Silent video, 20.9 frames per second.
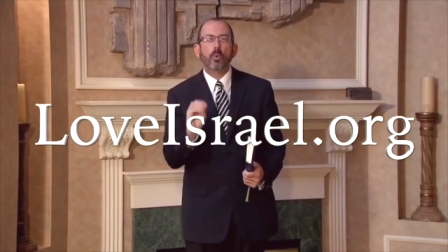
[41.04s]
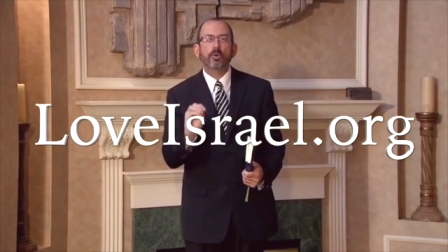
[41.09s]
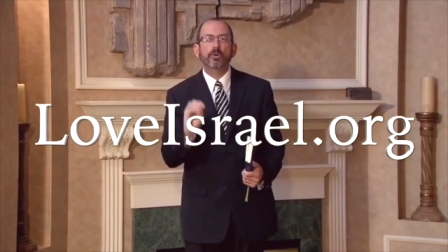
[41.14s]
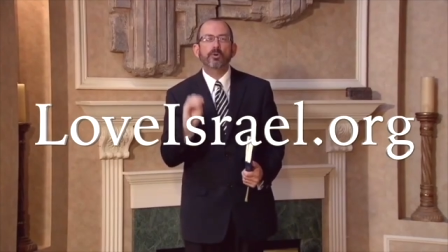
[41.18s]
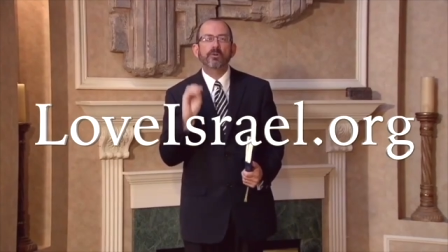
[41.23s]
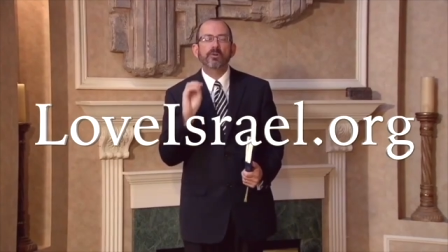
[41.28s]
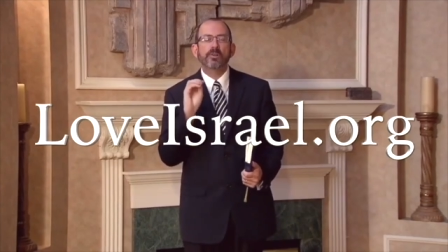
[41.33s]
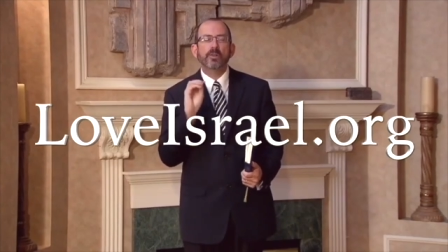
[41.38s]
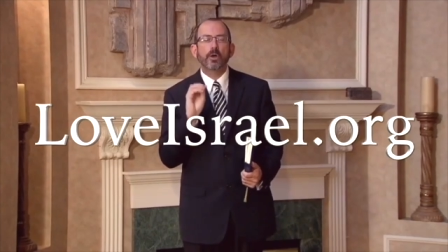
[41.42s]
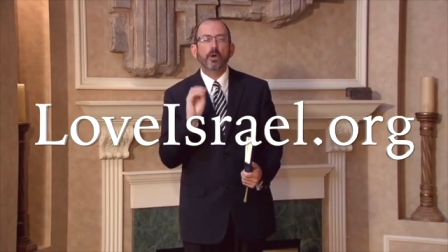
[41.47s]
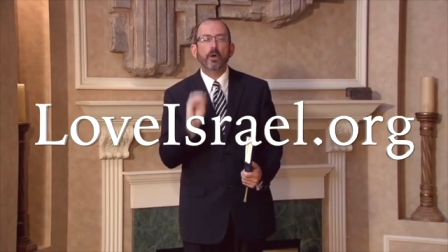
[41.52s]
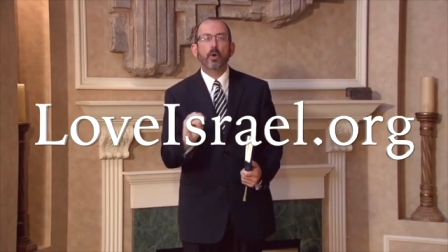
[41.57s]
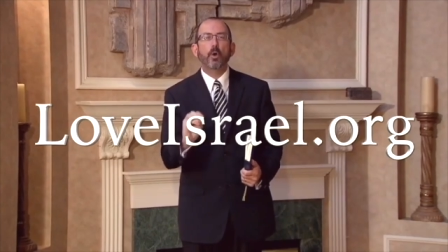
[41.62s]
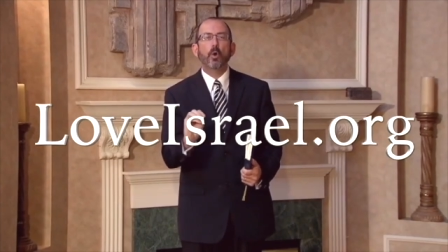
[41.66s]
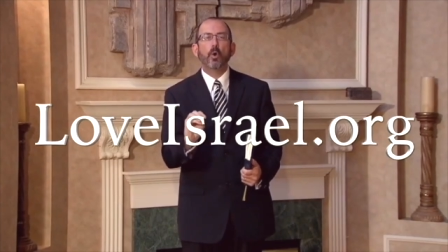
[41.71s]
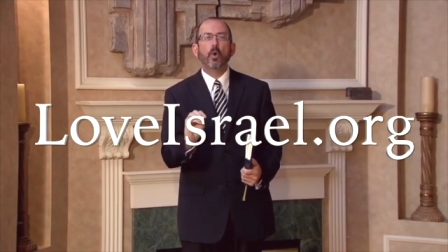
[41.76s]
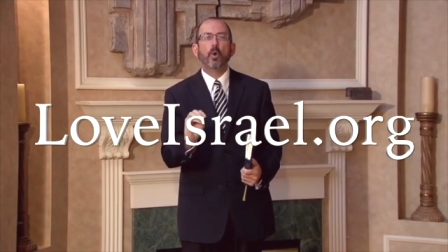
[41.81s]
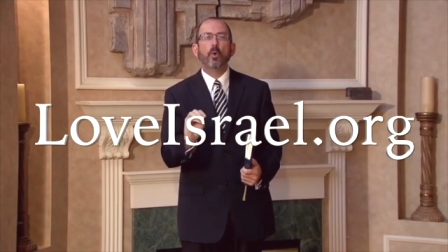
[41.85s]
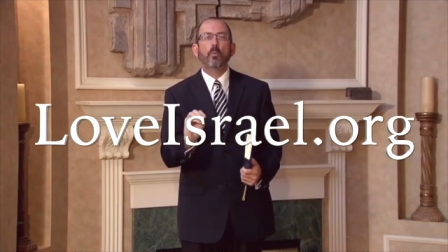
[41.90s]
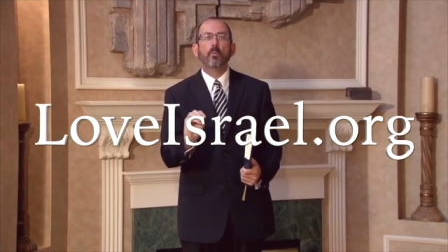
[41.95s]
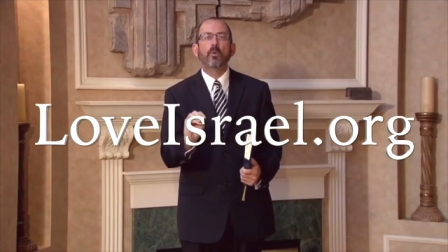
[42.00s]
Now,
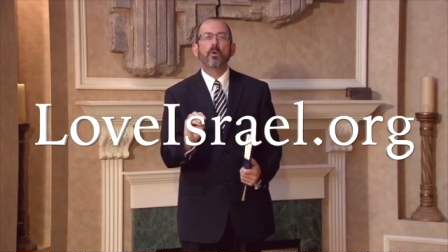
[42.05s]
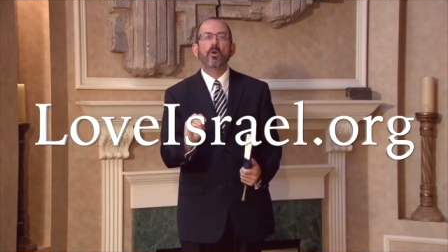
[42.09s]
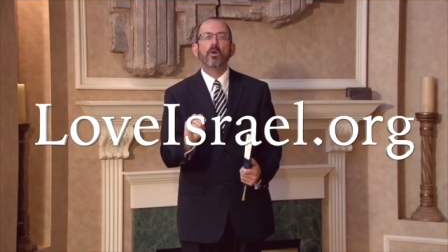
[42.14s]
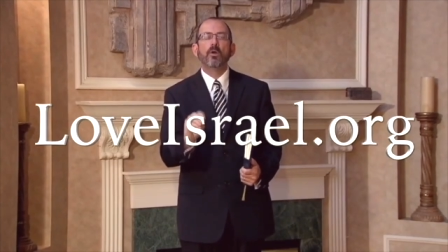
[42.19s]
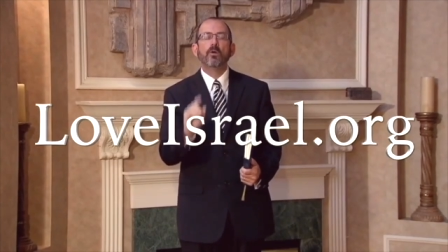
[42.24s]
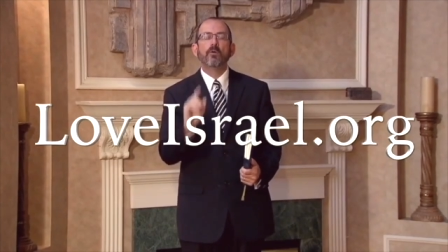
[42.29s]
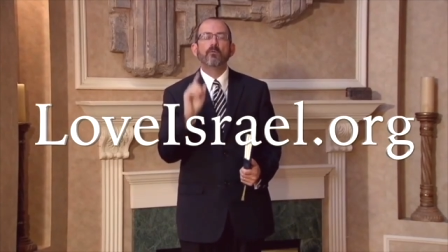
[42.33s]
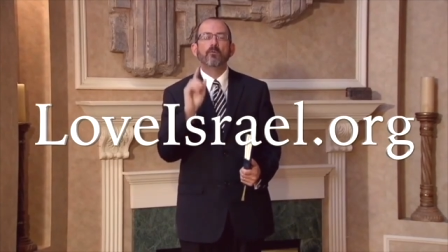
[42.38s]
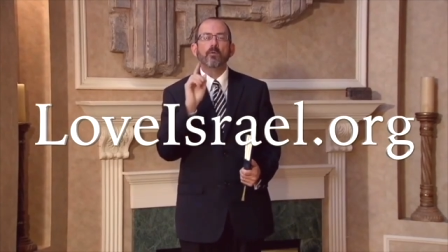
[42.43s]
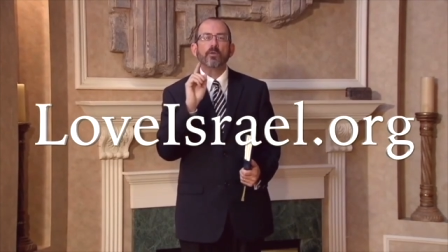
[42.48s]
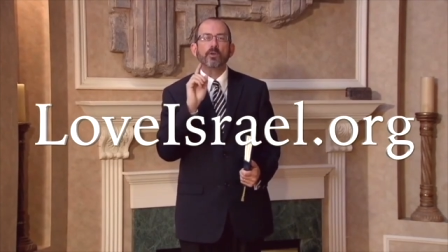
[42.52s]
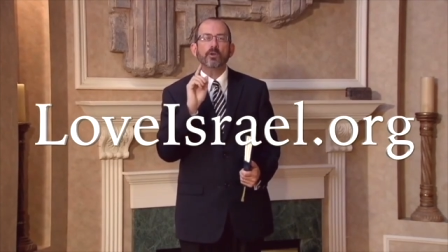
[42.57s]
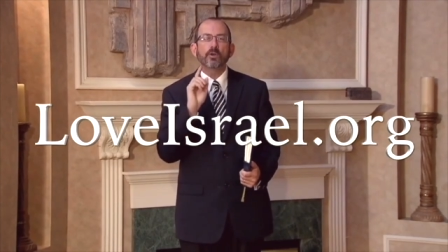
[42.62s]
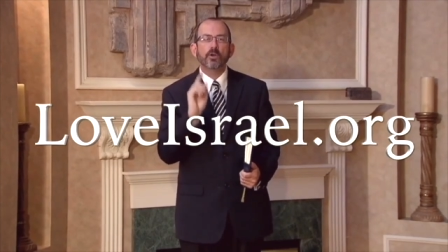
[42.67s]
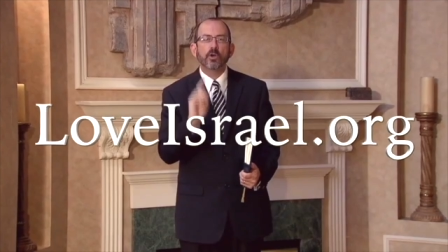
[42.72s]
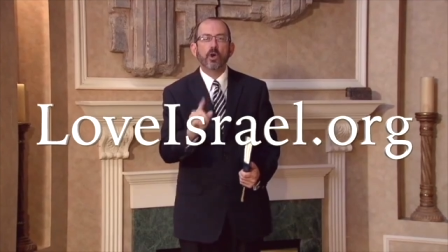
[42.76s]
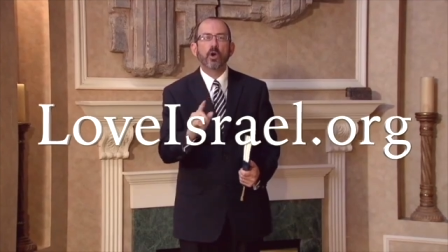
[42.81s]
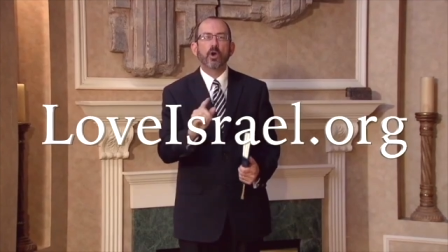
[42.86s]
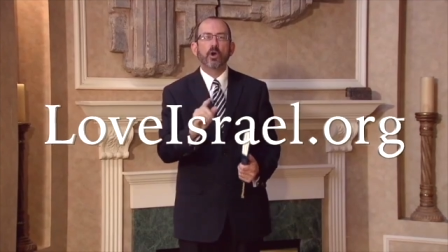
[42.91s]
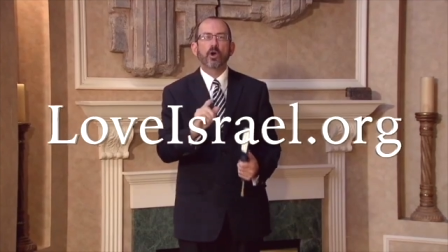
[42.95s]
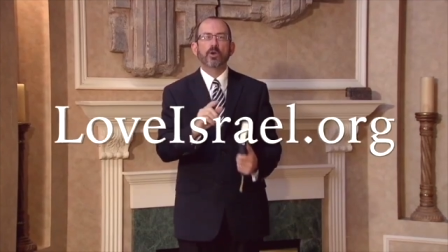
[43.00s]
here's Baruch with
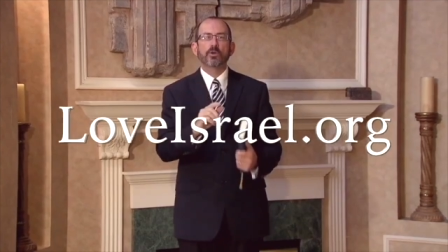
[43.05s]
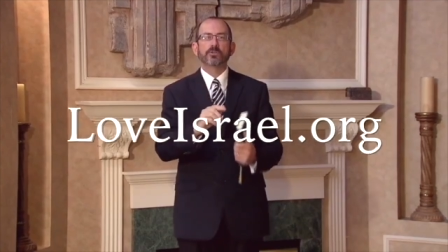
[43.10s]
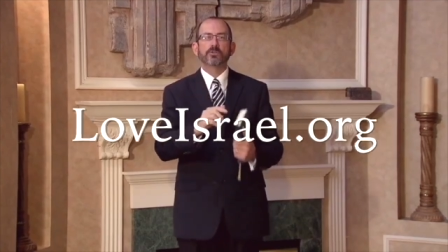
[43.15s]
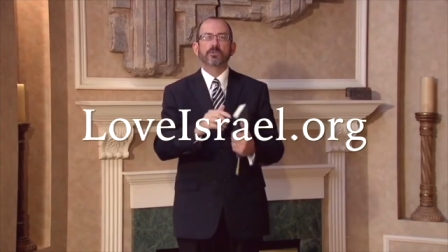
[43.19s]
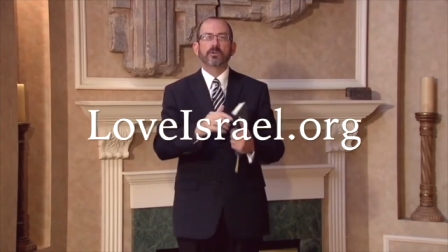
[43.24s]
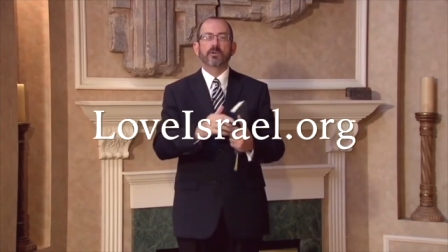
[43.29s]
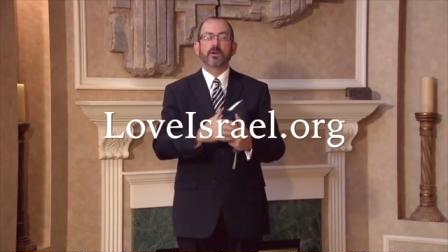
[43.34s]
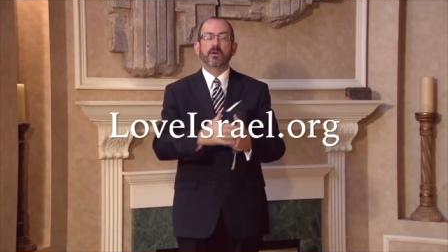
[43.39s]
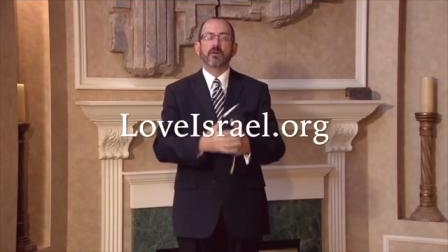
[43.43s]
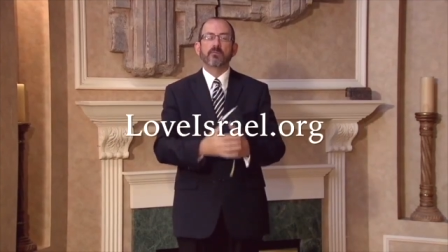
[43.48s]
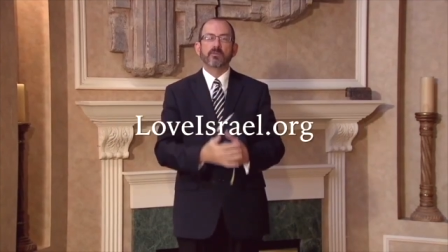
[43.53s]
today's lesson.